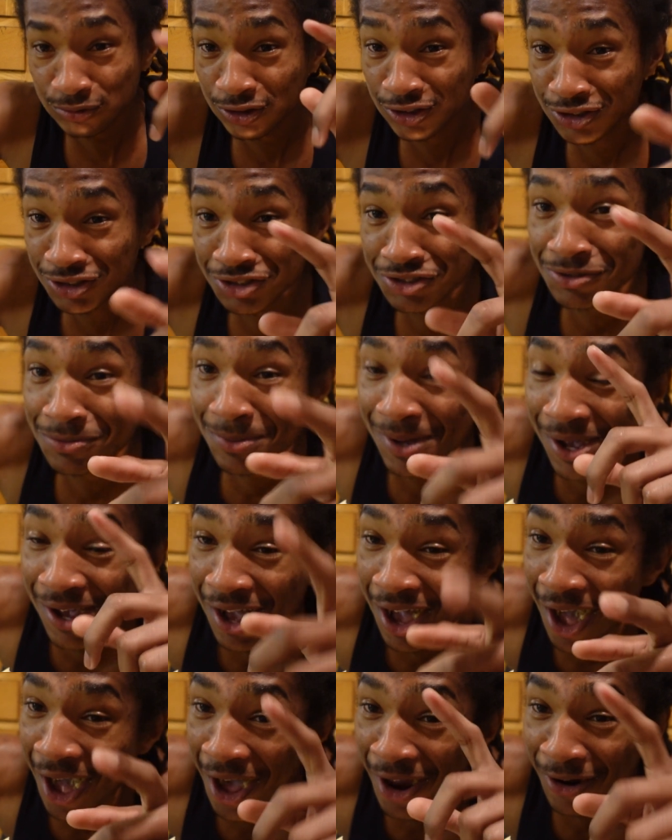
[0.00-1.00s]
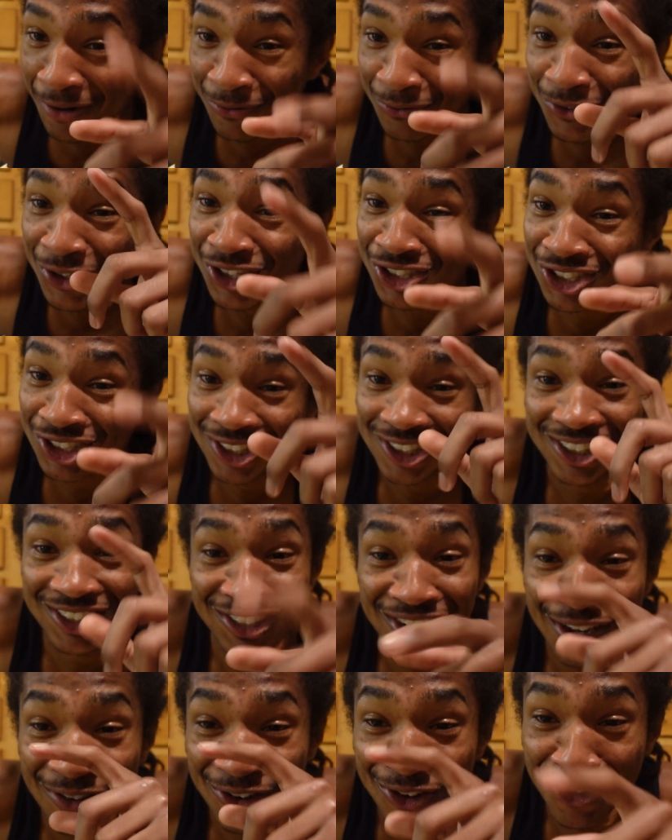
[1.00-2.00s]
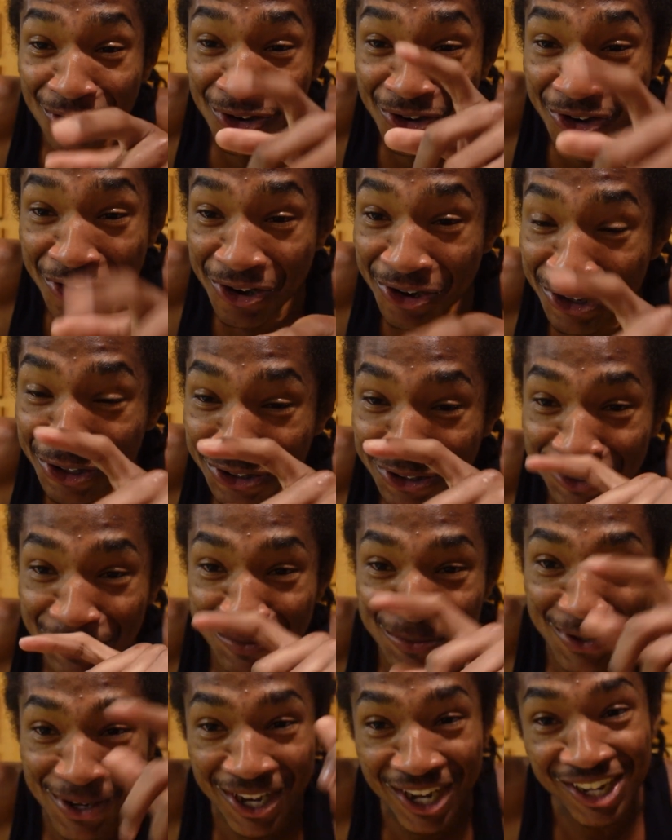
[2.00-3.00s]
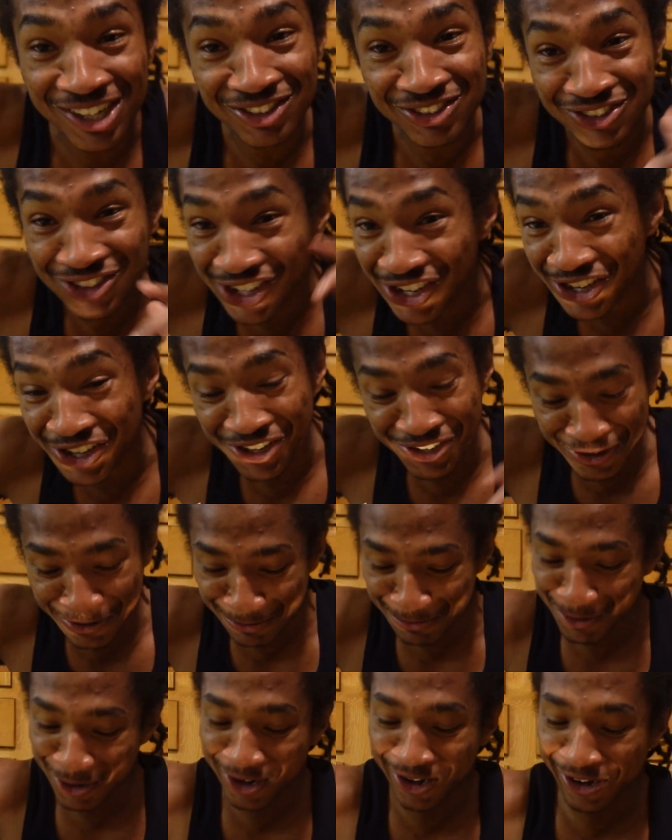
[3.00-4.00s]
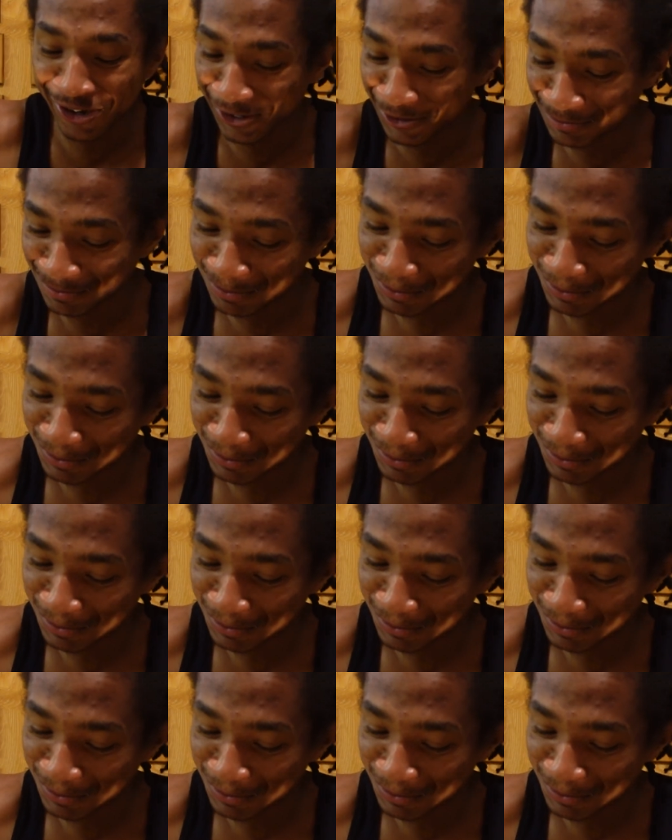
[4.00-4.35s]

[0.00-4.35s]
Teach a man how to fish, he never go hungry, boy. I tell you, boy.